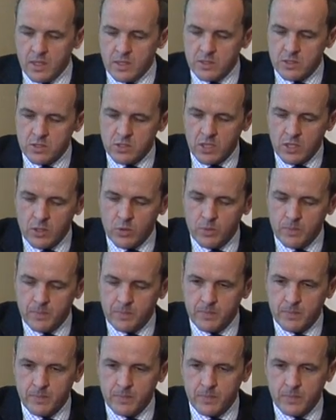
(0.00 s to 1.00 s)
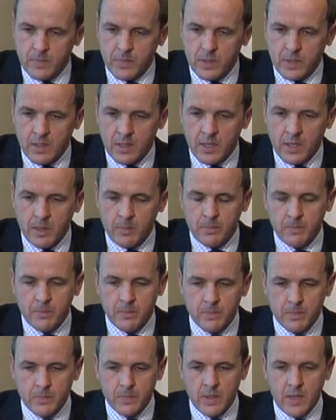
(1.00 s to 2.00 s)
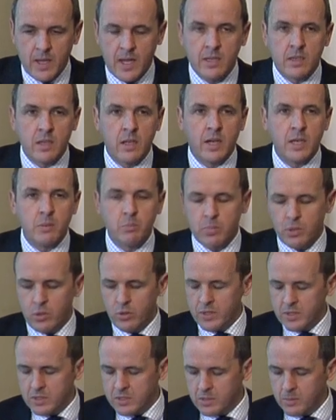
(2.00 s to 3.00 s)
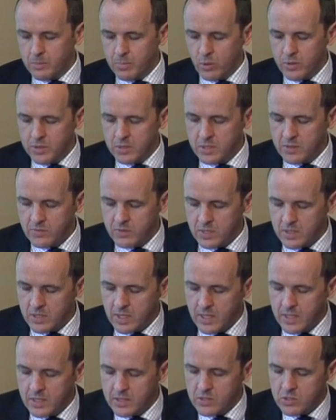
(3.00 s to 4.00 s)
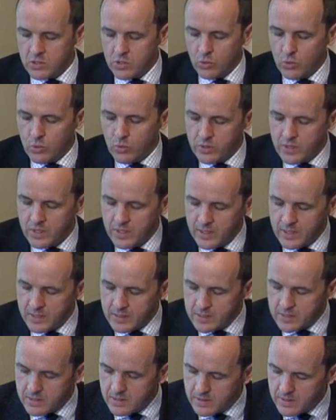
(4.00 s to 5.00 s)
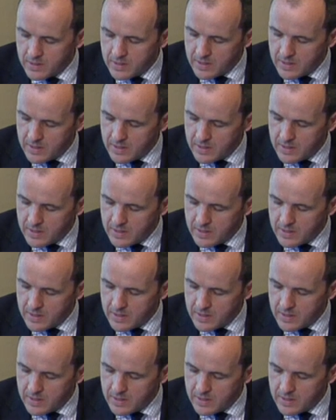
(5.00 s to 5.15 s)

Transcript: So, um, headline points. The point of today's talk is